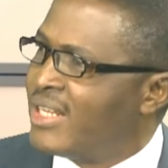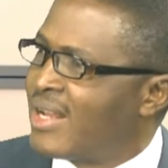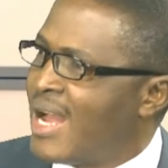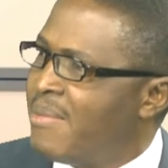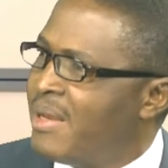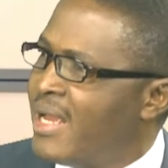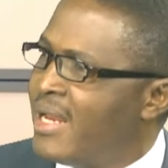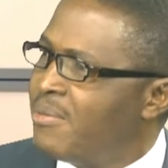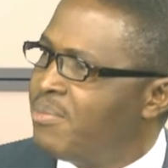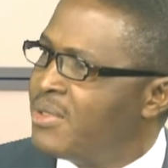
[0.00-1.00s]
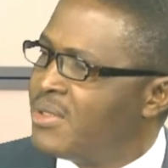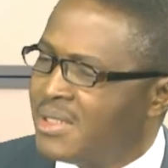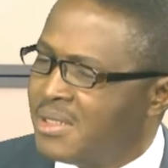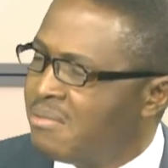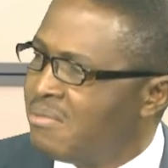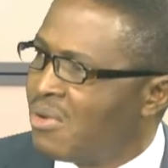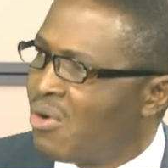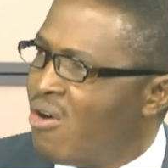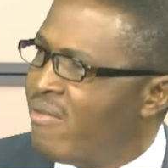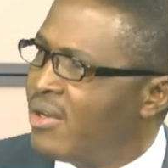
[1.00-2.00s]
scam in NNPC,
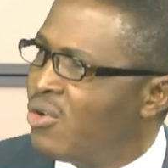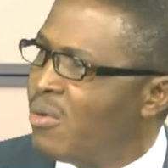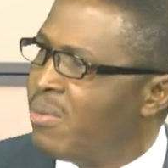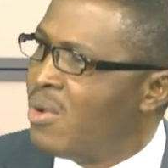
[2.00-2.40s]
covered up